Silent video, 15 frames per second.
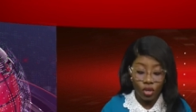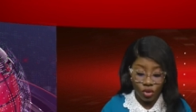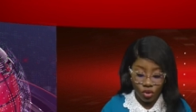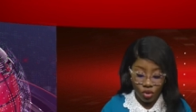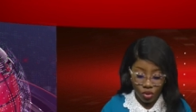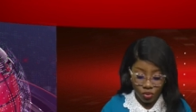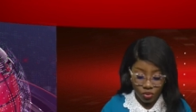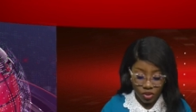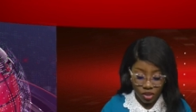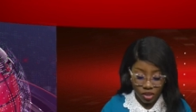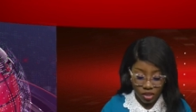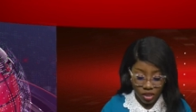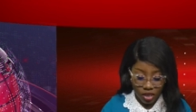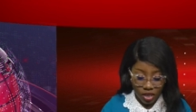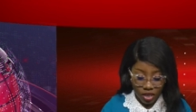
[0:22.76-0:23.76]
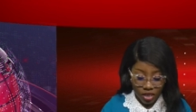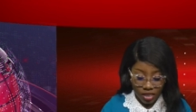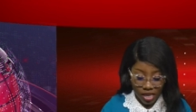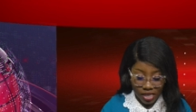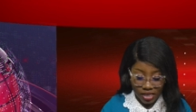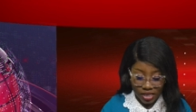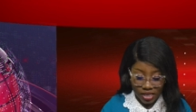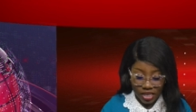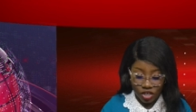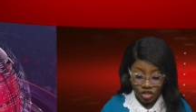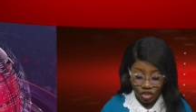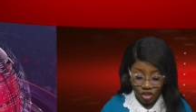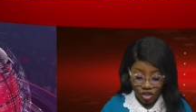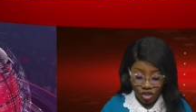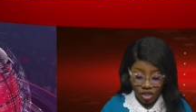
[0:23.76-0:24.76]
noted that the
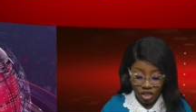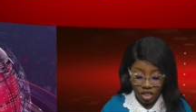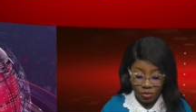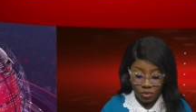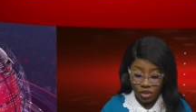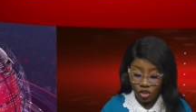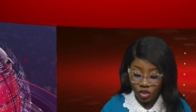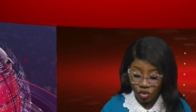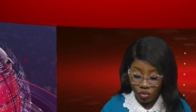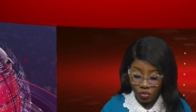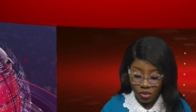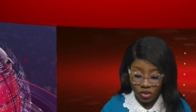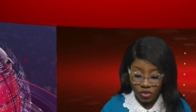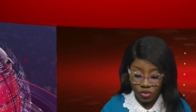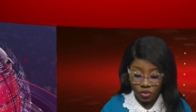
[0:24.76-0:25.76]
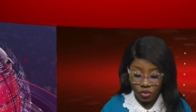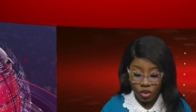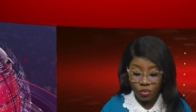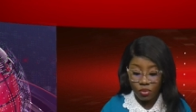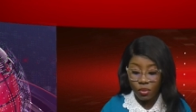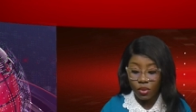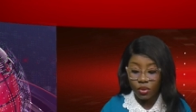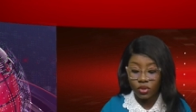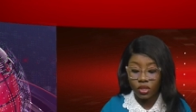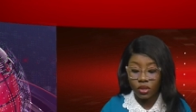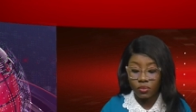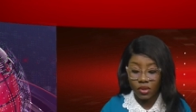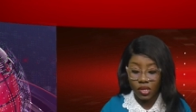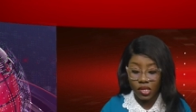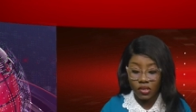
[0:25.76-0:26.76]
church has been instrumental in promoting
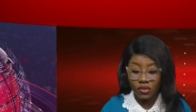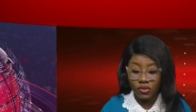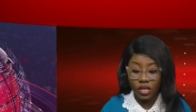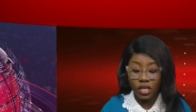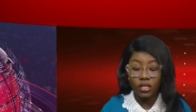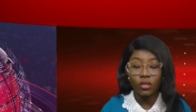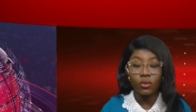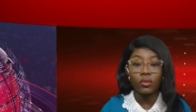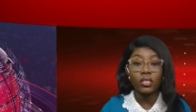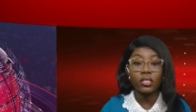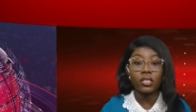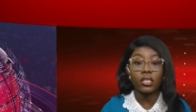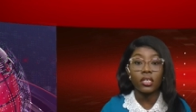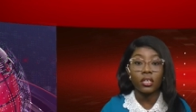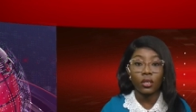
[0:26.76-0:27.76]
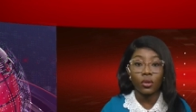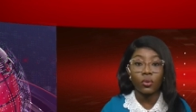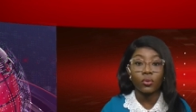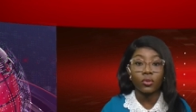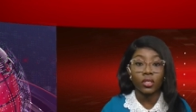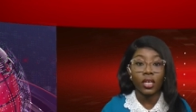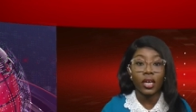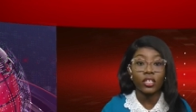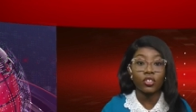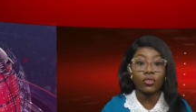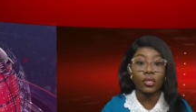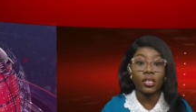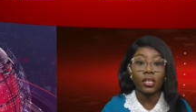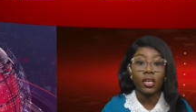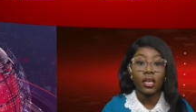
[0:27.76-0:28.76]
peace and unity across the
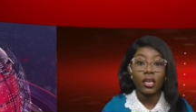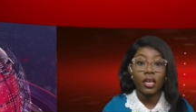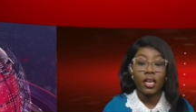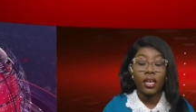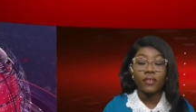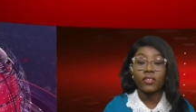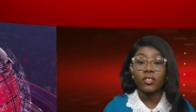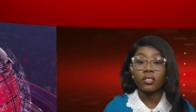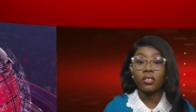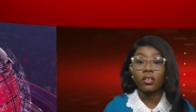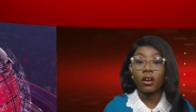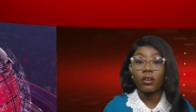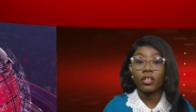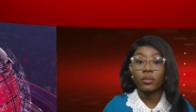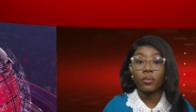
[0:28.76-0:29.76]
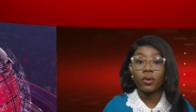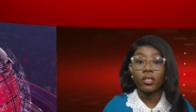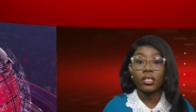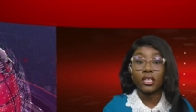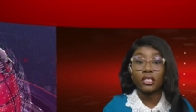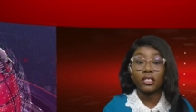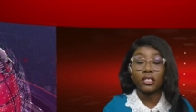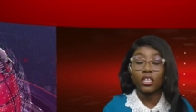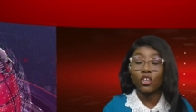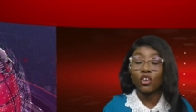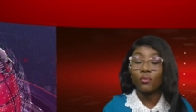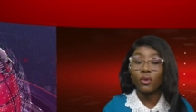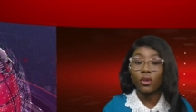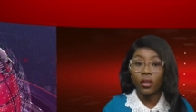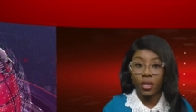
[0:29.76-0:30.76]
country. FCT correspondent
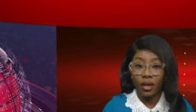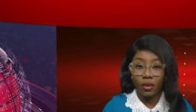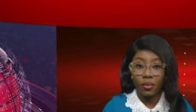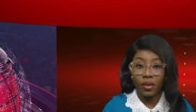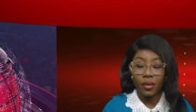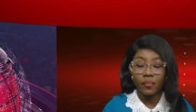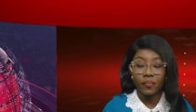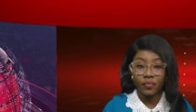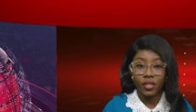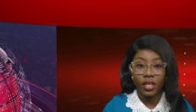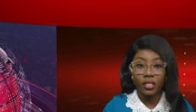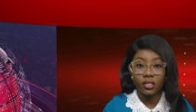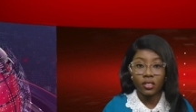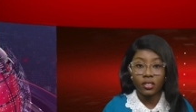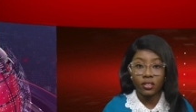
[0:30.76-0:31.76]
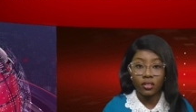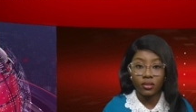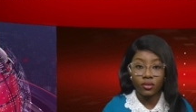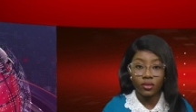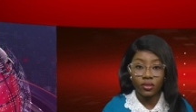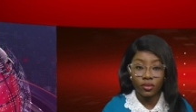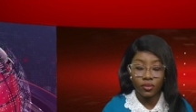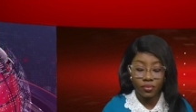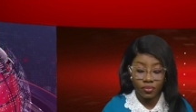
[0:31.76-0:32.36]
Naomi Oleribe has details.